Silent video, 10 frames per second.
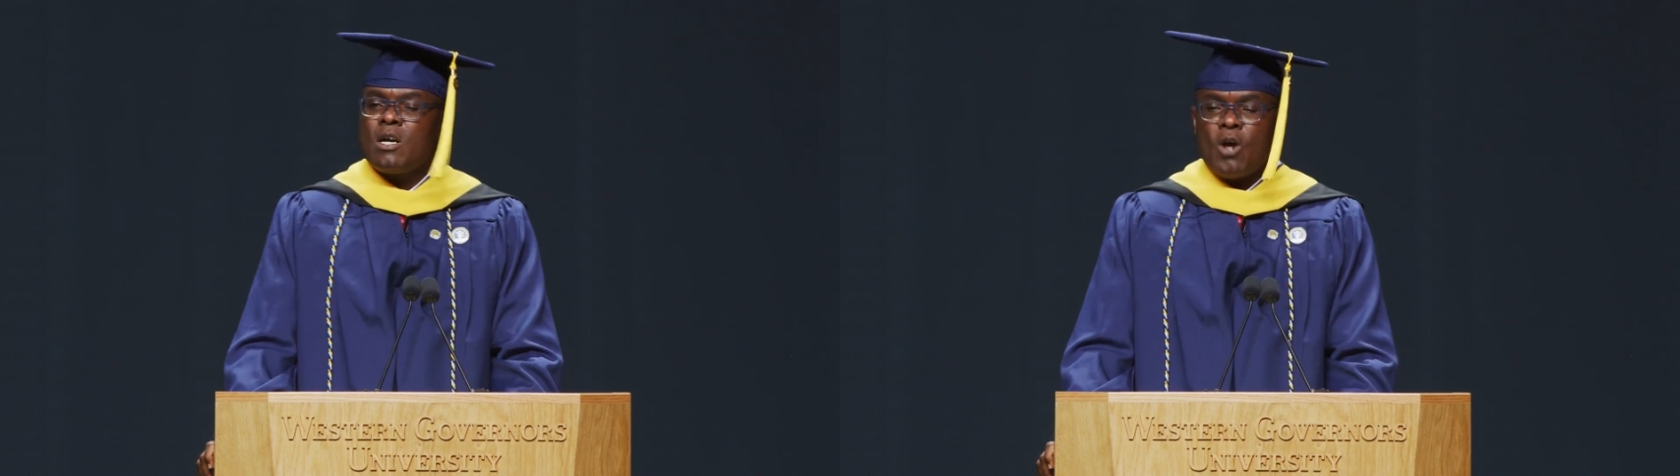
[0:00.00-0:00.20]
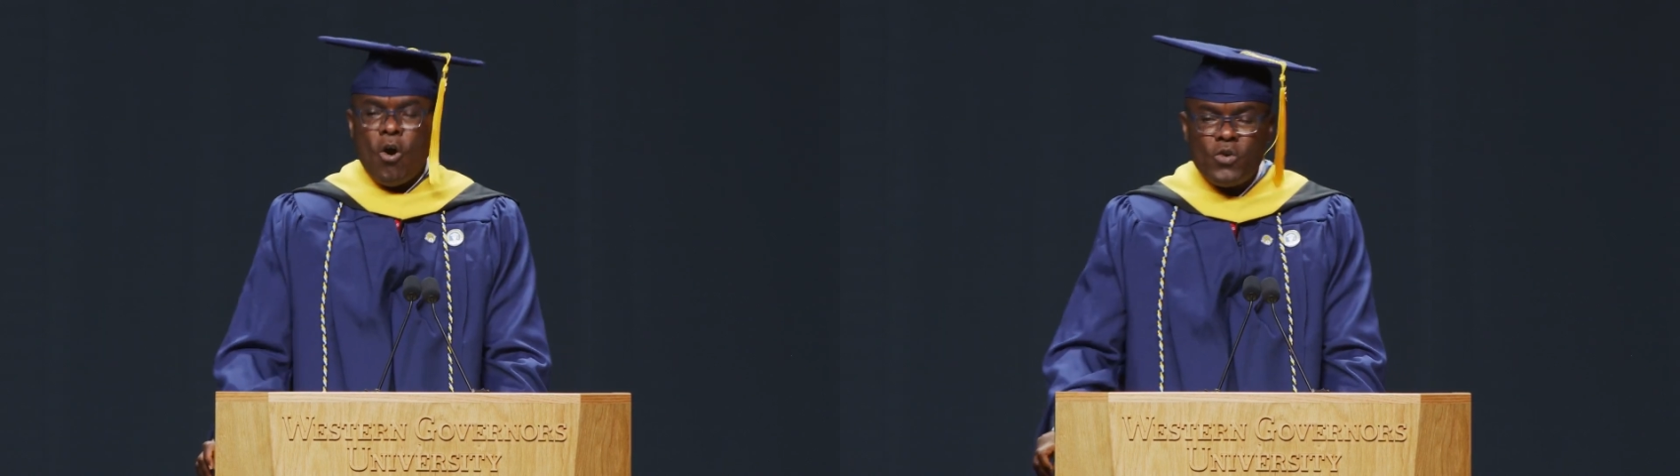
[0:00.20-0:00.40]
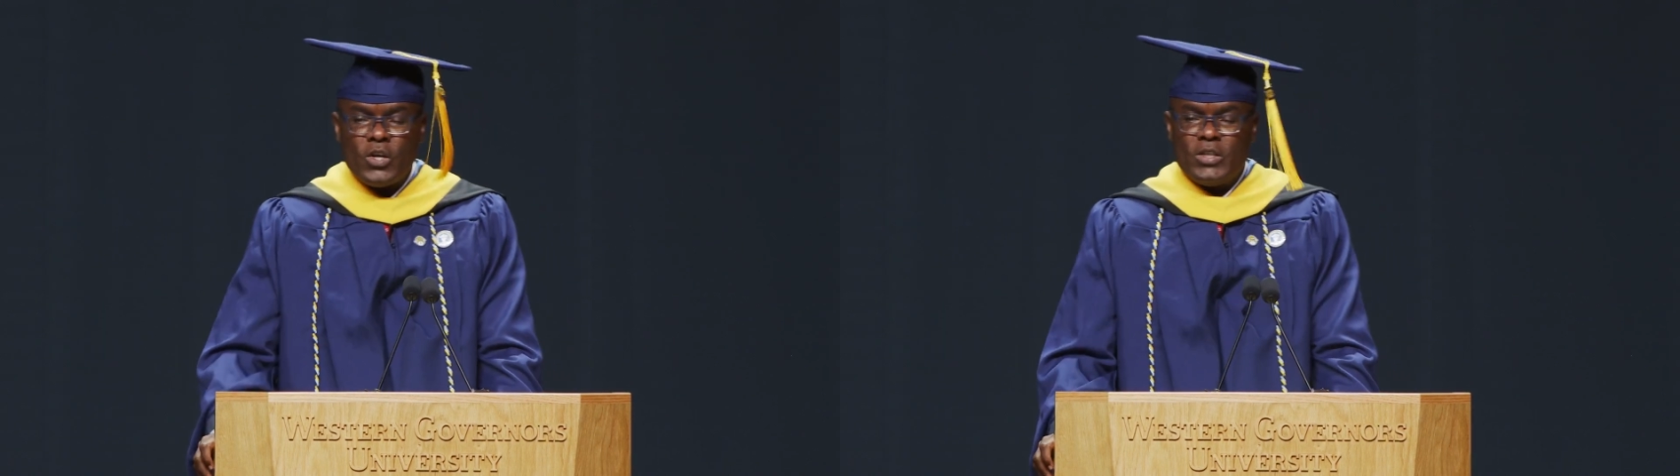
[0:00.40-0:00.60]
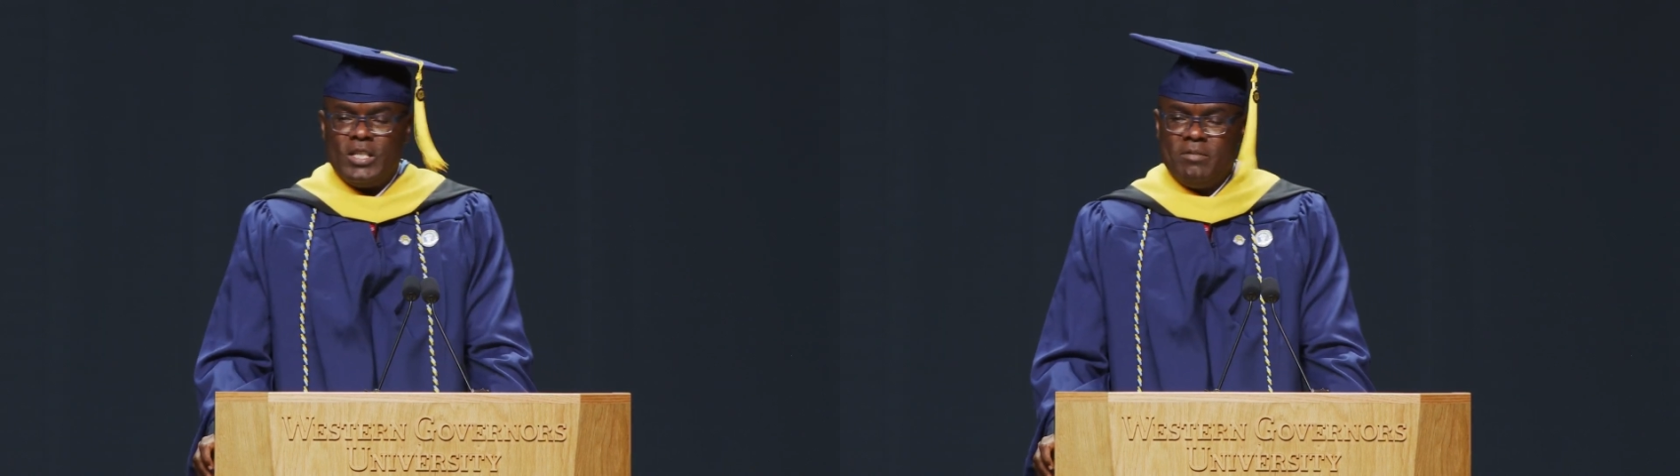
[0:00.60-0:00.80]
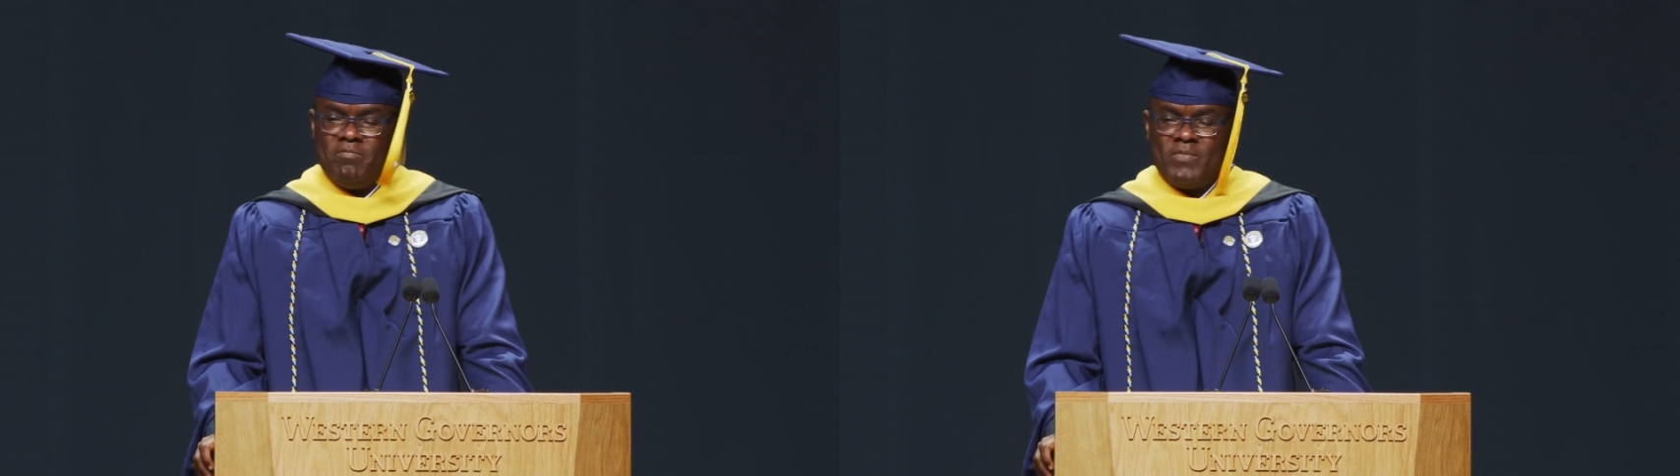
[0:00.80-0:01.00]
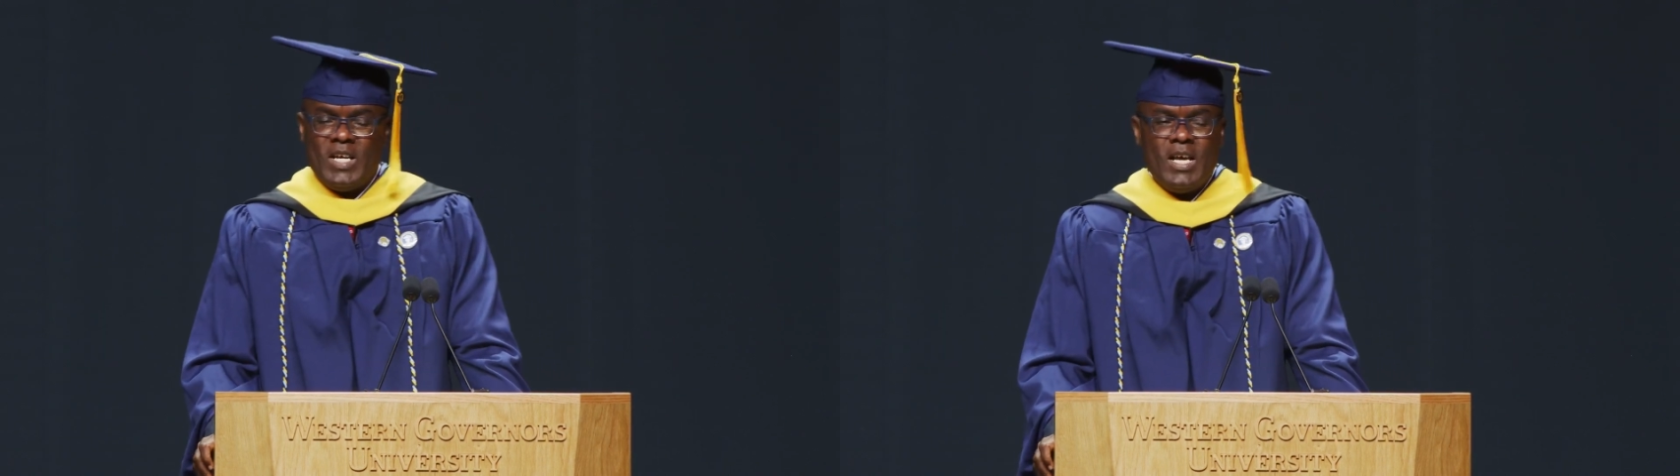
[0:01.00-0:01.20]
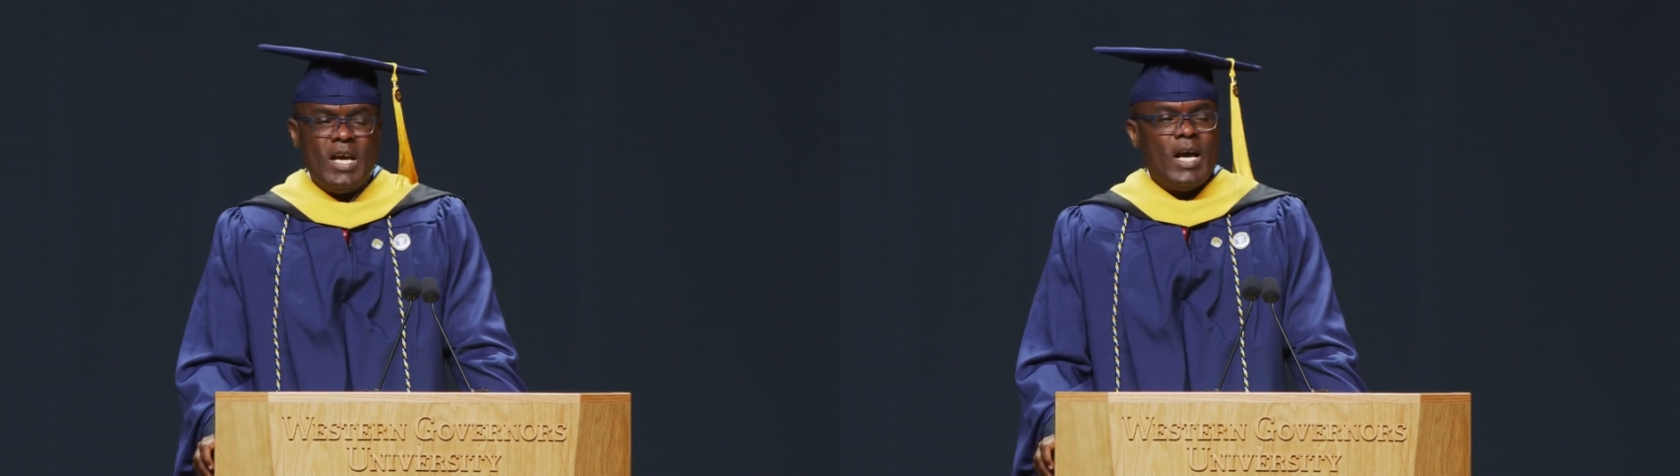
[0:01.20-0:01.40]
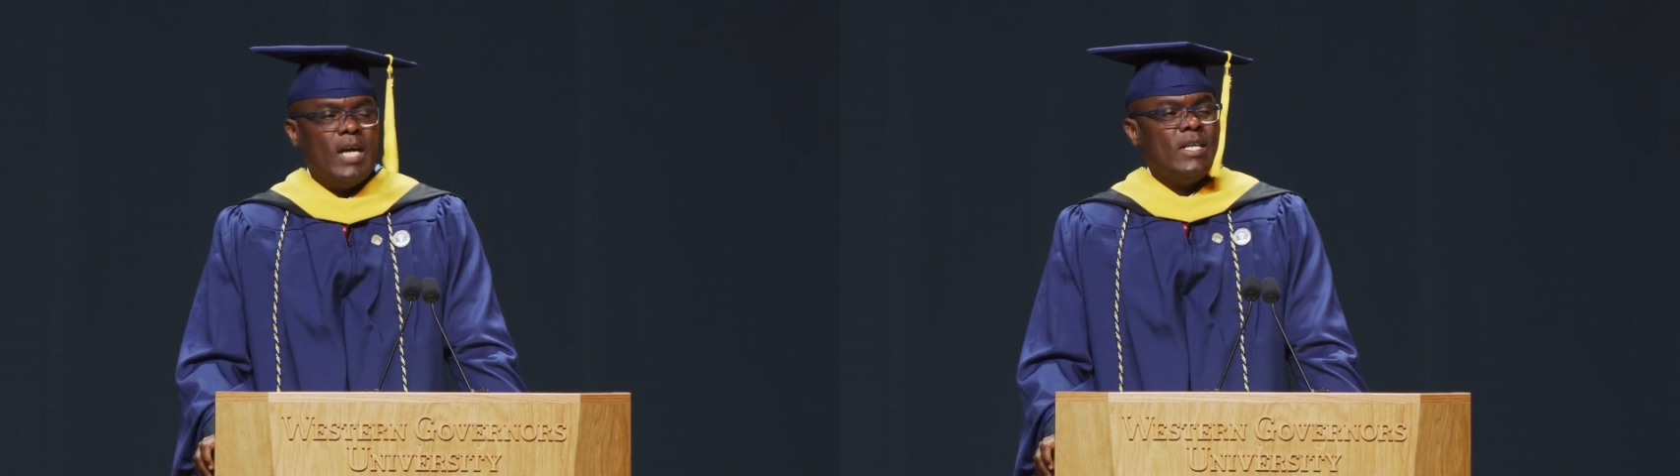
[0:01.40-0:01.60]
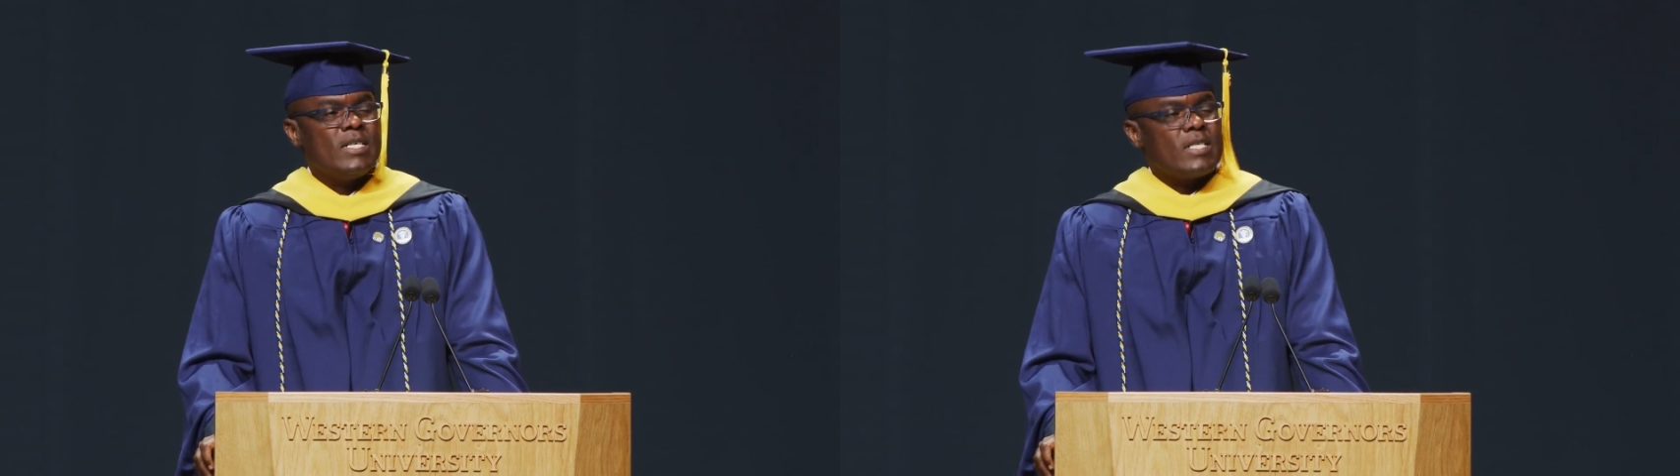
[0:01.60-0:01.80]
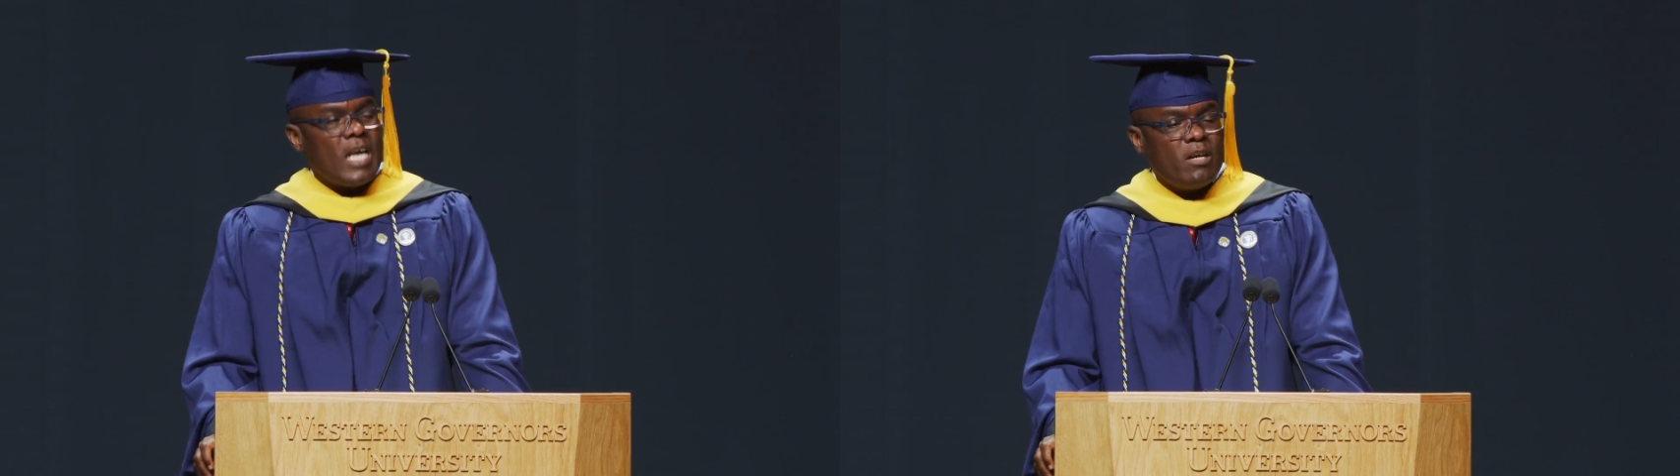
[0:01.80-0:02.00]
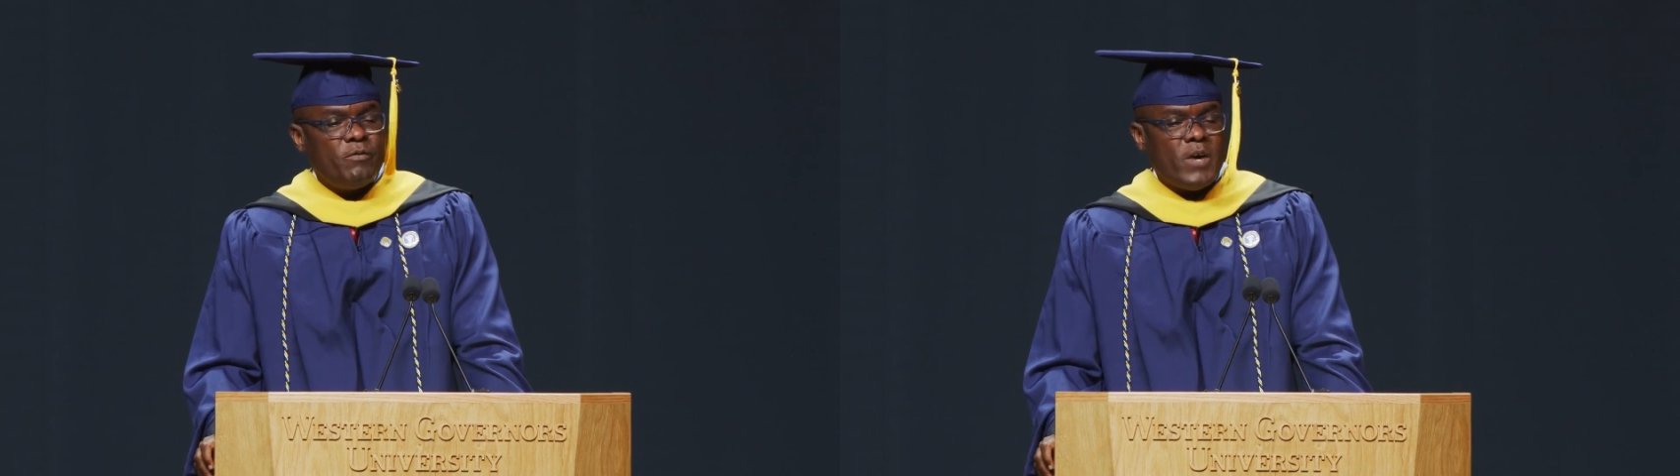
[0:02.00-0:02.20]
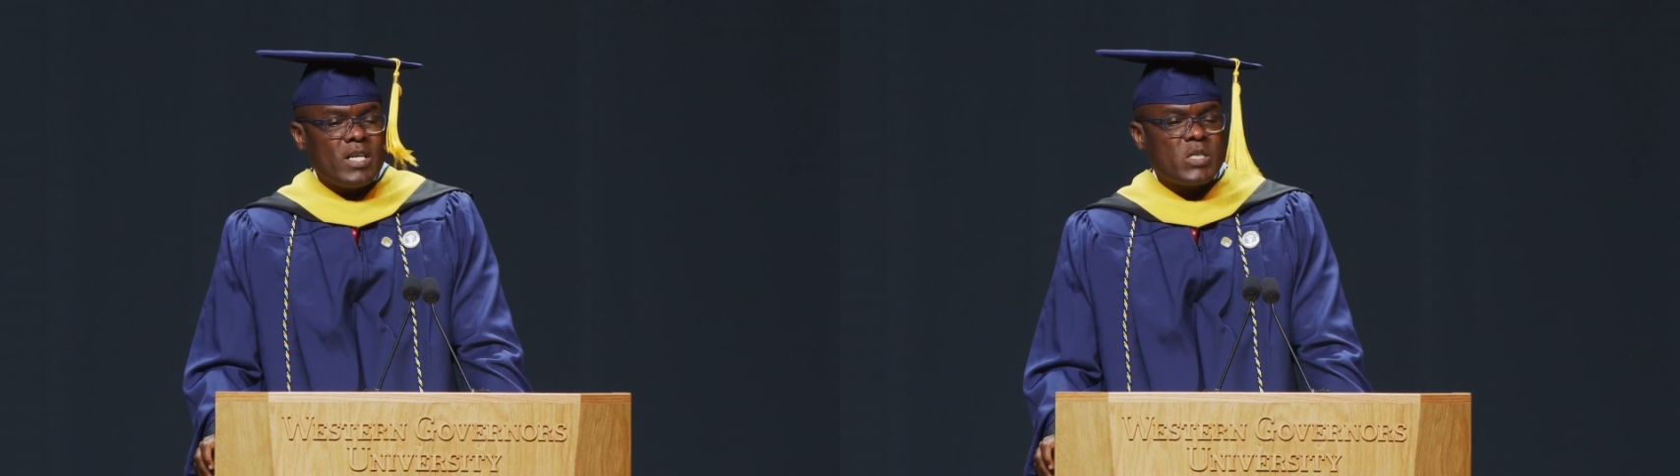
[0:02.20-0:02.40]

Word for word: conquered, and the steadfast